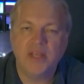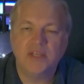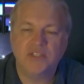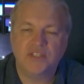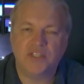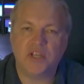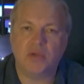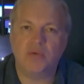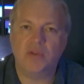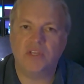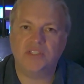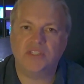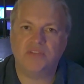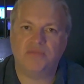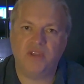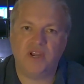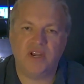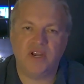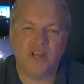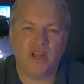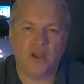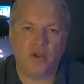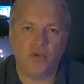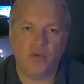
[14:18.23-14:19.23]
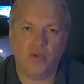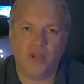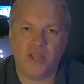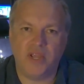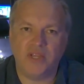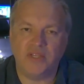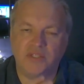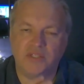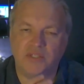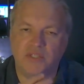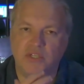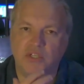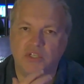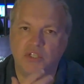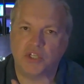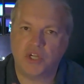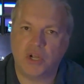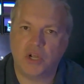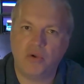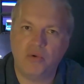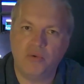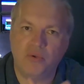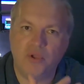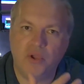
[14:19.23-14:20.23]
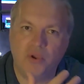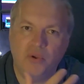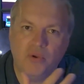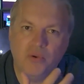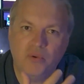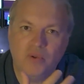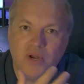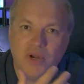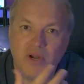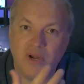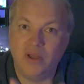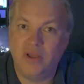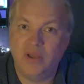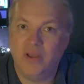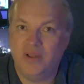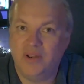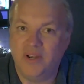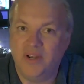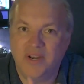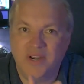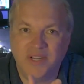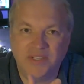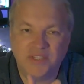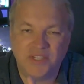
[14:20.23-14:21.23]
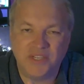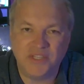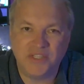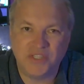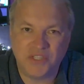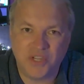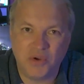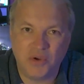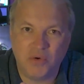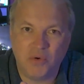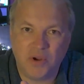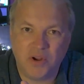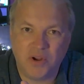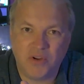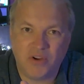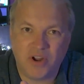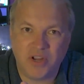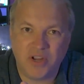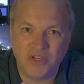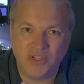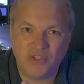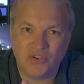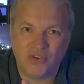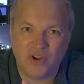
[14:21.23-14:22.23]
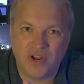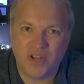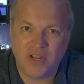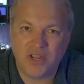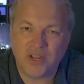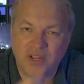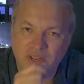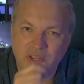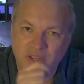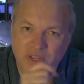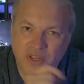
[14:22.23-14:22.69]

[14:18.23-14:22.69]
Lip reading: So this video is to show you, look, this is still a great trick.